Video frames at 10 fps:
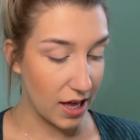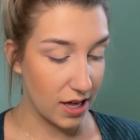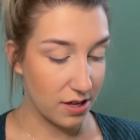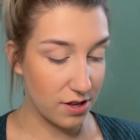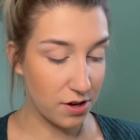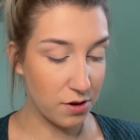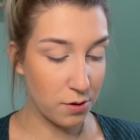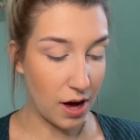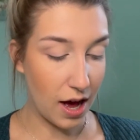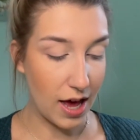
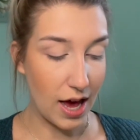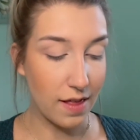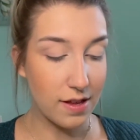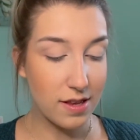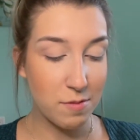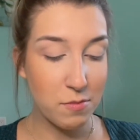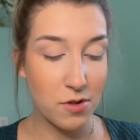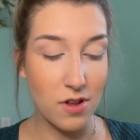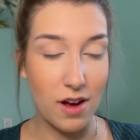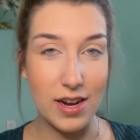So I had this
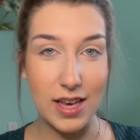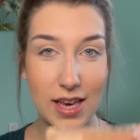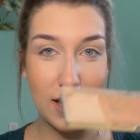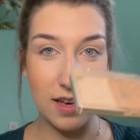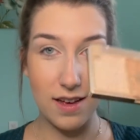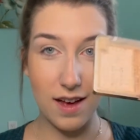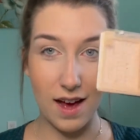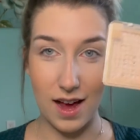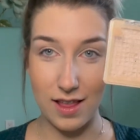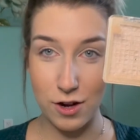Milani
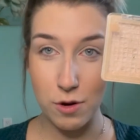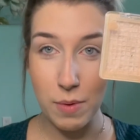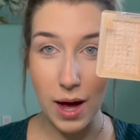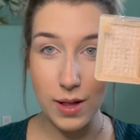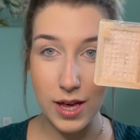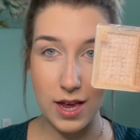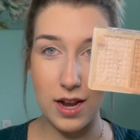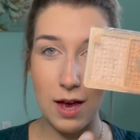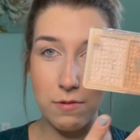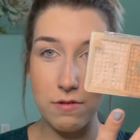highlighter palette and
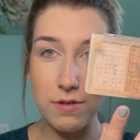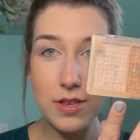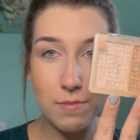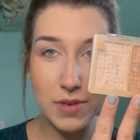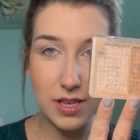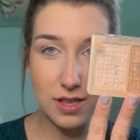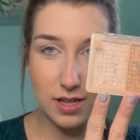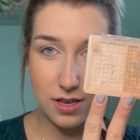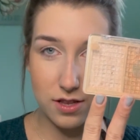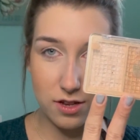I would always mix
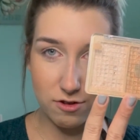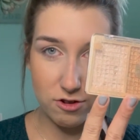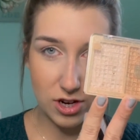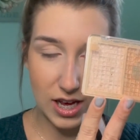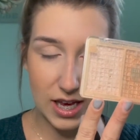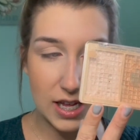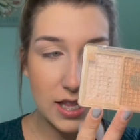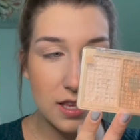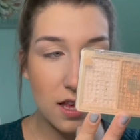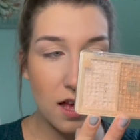these two
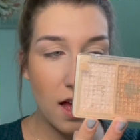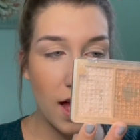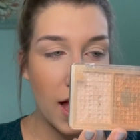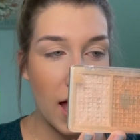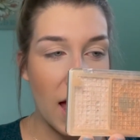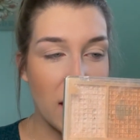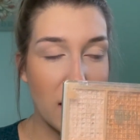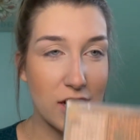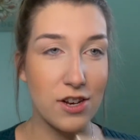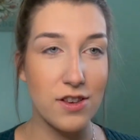shades, and
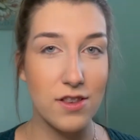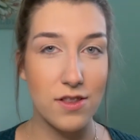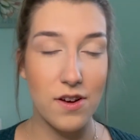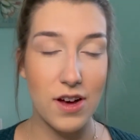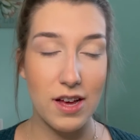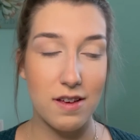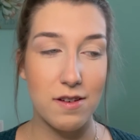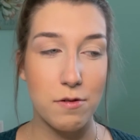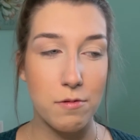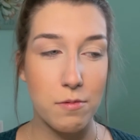I just thought
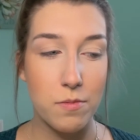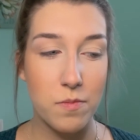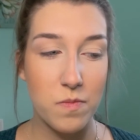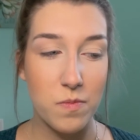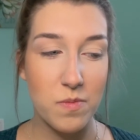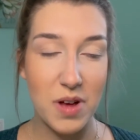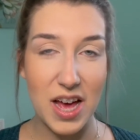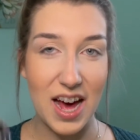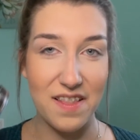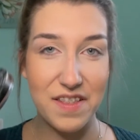I
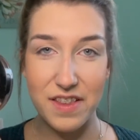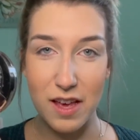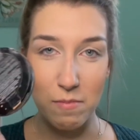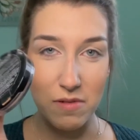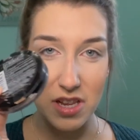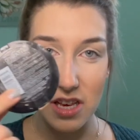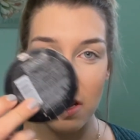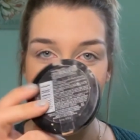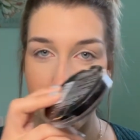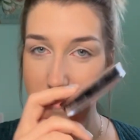had this
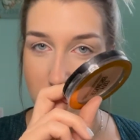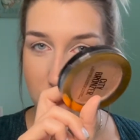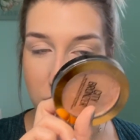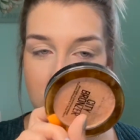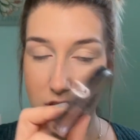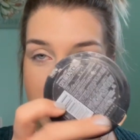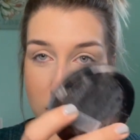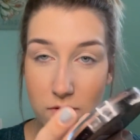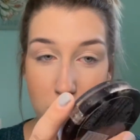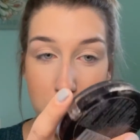empty little
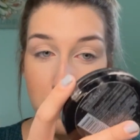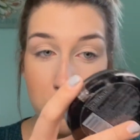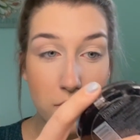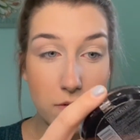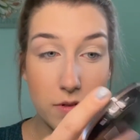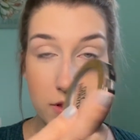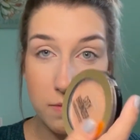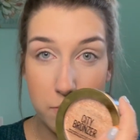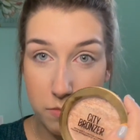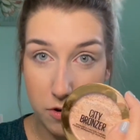container from an old
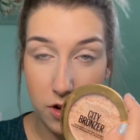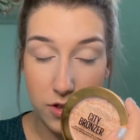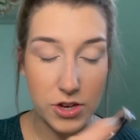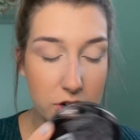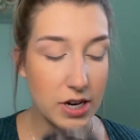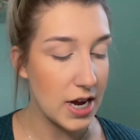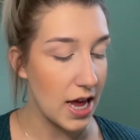bronzer,